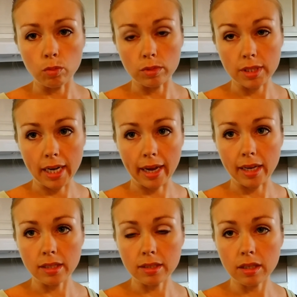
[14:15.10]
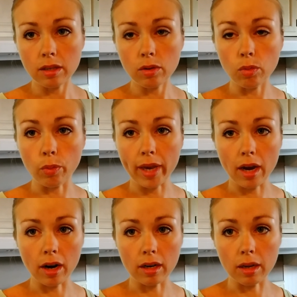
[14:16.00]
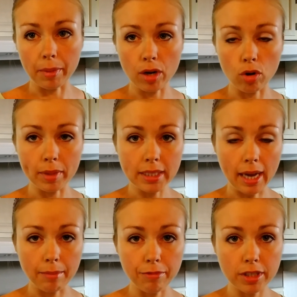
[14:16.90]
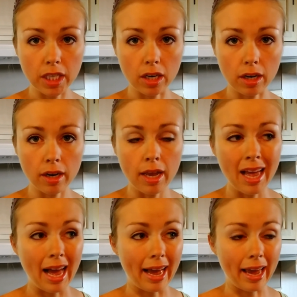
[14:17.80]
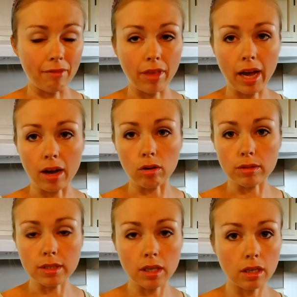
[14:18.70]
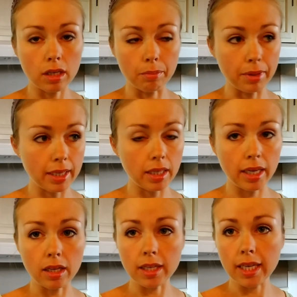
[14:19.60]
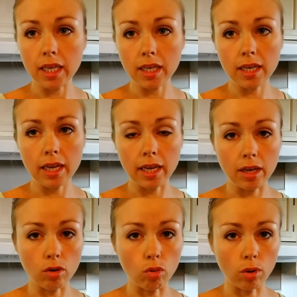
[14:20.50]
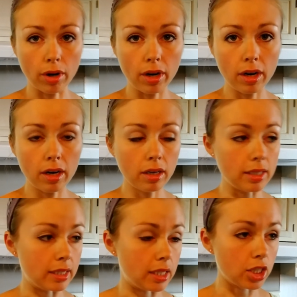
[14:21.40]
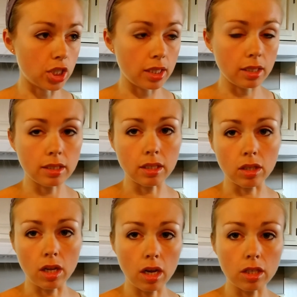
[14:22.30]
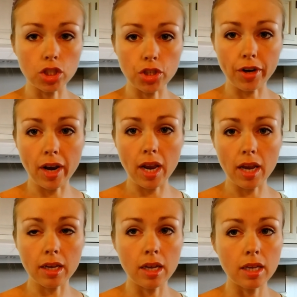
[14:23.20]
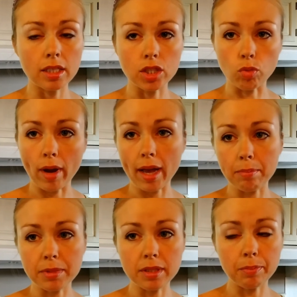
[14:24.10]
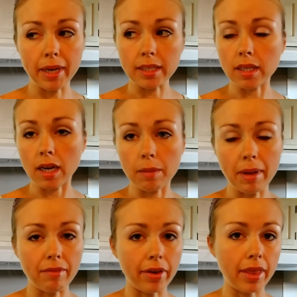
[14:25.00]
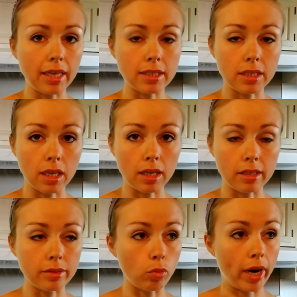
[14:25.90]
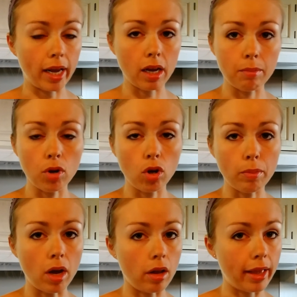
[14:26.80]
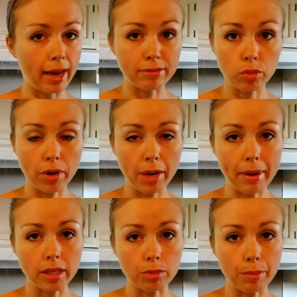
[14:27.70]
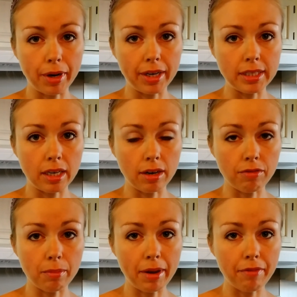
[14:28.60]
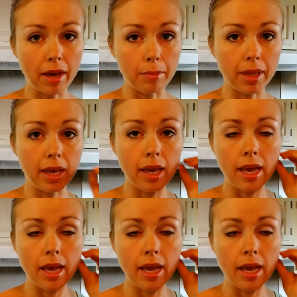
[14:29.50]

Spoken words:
Tonight we are coming home in time for dinner. I have the house completely clean, in order, dishes, laundry, swept, picked up, everything's done. When I come home, all I have to worry about is preparing dinner for my family,